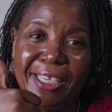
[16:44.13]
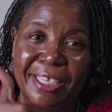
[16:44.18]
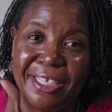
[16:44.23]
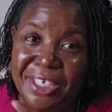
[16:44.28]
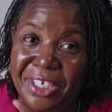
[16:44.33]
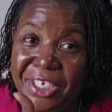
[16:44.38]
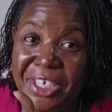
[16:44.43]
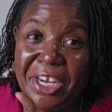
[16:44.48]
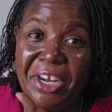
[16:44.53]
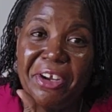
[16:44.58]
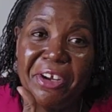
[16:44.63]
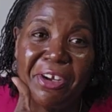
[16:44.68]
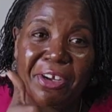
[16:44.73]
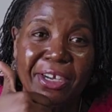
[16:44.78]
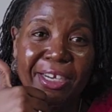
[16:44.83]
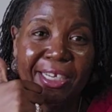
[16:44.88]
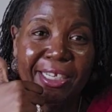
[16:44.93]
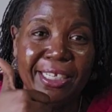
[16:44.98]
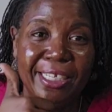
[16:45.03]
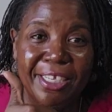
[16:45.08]

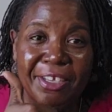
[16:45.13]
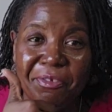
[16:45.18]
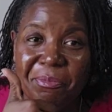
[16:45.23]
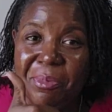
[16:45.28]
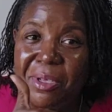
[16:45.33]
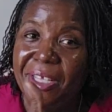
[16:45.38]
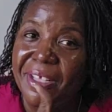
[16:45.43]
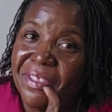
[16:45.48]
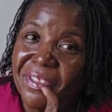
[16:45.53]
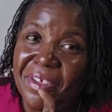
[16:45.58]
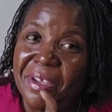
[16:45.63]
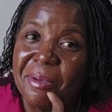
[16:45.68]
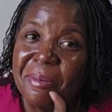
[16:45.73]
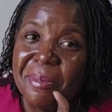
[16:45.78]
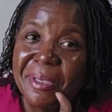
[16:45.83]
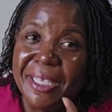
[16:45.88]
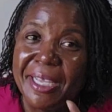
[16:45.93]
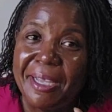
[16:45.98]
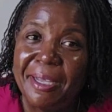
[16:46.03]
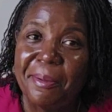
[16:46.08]
share, give me a
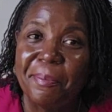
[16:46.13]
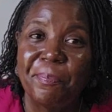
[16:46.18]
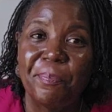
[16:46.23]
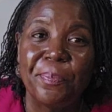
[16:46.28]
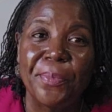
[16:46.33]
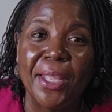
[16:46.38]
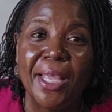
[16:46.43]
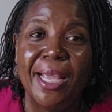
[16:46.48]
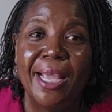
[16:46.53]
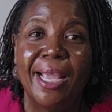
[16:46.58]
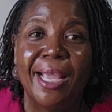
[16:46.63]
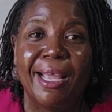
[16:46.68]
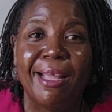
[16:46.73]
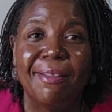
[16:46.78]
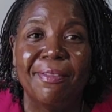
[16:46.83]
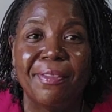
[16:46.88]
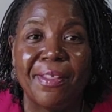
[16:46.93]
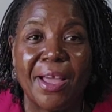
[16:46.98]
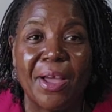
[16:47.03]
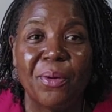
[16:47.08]
thumbs up,
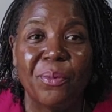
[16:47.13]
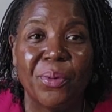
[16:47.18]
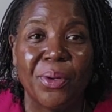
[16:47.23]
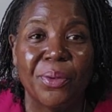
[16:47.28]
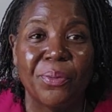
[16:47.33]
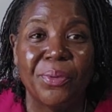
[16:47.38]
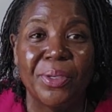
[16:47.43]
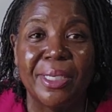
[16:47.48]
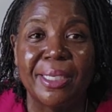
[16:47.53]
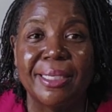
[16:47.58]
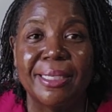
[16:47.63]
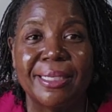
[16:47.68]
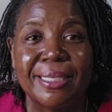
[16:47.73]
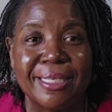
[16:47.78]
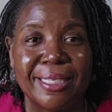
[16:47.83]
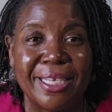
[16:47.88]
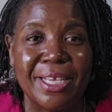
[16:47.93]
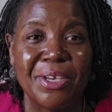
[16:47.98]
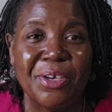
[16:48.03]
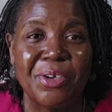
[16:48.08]
and that way we can
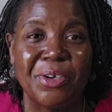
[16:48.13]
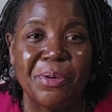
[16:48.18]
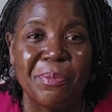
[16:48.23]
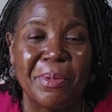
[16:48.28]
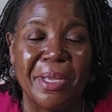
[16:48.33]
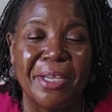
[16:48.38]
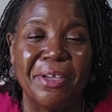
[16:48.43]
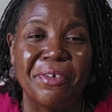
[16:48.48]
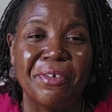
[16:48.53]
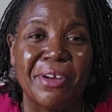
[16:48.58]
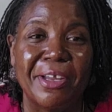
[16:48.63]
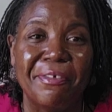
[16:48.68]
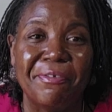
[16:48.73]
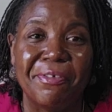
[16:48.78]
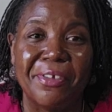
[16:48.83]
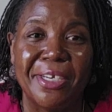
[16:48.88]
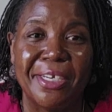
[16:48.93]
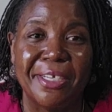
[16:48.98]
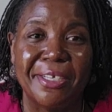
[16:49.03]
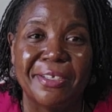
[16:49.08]
continue to make great
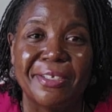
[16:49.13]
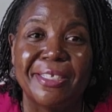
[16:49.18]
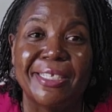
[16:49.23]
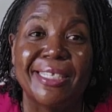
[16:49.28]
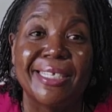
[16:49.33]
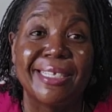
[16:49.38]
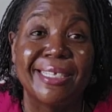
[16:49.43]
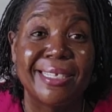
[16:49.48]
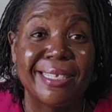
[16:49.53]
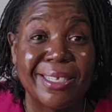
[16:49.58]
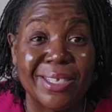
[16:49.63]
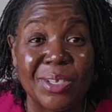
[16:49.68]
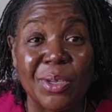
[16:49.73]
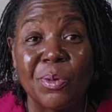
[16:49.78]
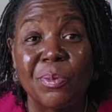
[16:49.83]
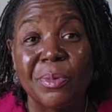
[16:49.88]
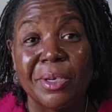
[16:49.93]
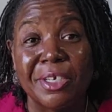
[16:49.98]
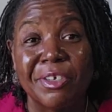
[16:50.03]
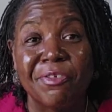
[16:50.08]
videos. This is so
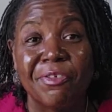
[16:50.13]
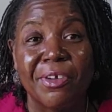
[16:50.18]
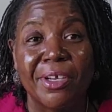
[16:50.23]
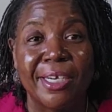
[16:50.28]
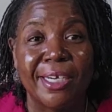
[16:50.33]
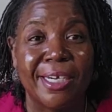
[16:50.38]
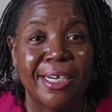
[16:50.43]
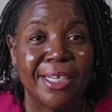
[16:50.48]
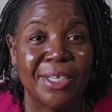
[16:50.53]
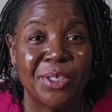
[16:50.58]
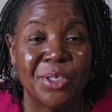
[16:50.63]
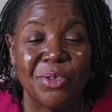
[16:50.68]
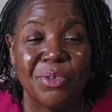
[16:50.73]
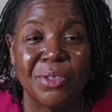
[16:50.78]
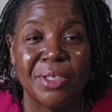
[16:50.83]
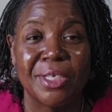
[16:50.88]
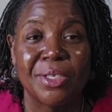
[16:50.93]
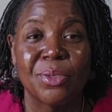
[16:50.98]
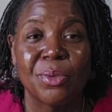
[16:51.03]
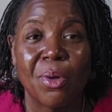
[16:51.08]
much fun, and I do
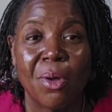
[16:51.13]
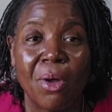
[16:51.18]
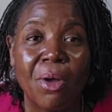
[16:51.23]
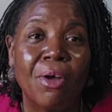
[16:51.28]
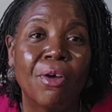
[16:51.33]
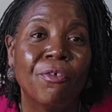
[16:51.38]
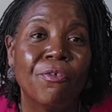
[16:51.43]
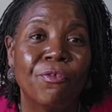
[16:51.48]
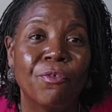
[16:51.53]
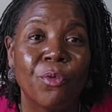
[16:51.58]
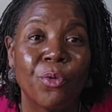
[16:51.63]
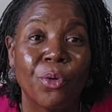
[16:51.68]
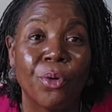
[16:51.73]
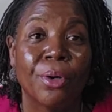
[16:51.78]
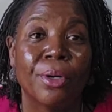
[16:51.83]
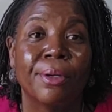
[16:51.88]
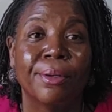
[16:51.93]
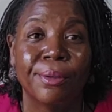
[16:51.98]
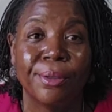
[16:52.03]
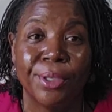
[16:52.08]
this all
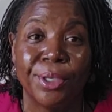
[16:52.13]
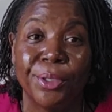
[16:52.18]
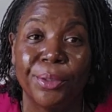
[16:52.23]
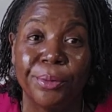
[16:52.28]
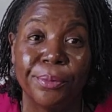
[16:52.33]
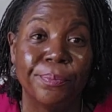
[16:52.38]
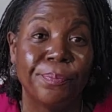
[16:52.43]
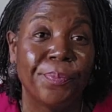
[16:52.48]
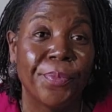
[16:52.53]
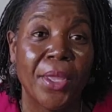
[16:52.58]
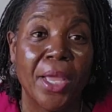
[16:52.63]
for you.